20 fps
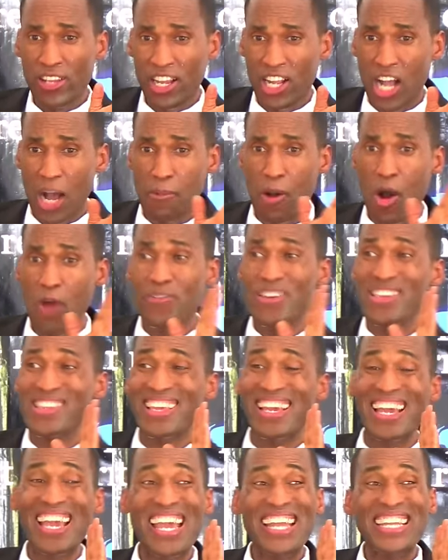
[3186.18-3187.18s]
into the cup of
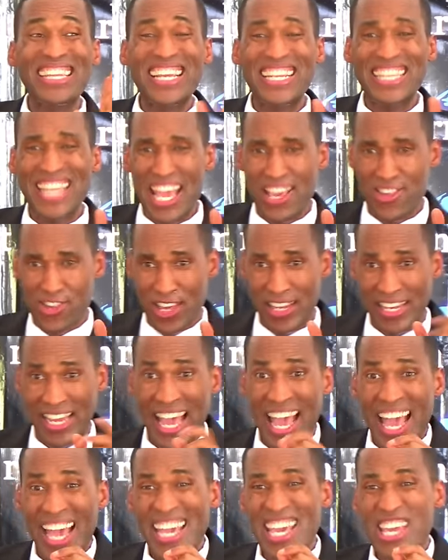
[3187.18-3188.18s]
his
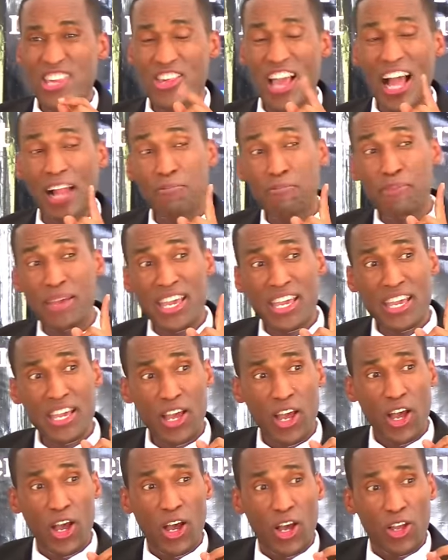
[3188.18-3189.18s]
indignation. He shall
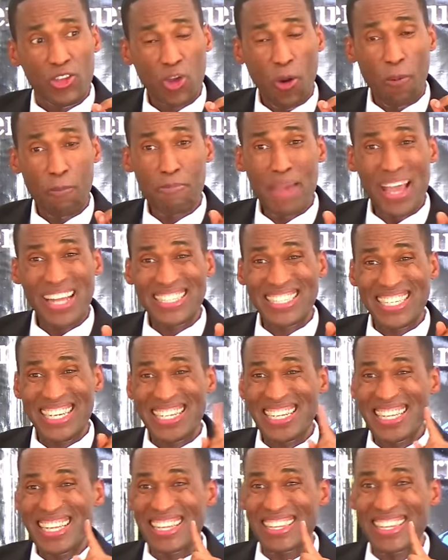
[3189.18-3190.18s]
be
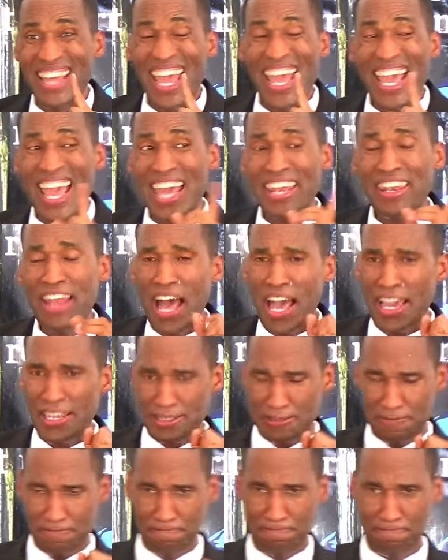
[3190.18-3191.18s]
tormented day and
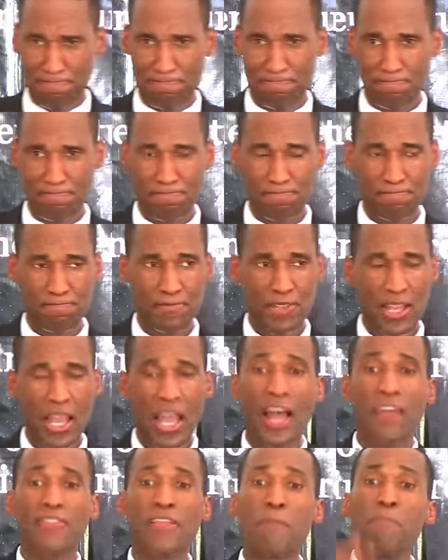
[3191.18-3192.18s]
night.
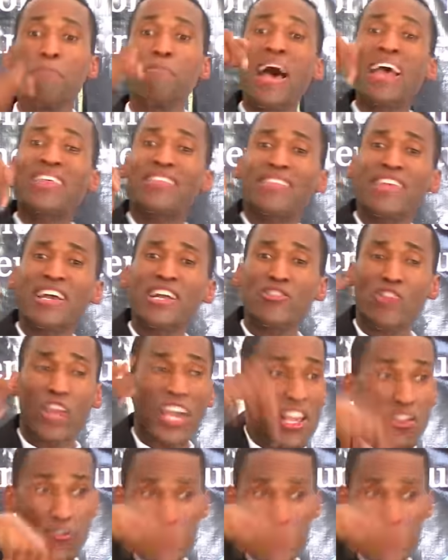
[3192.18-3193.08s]
The message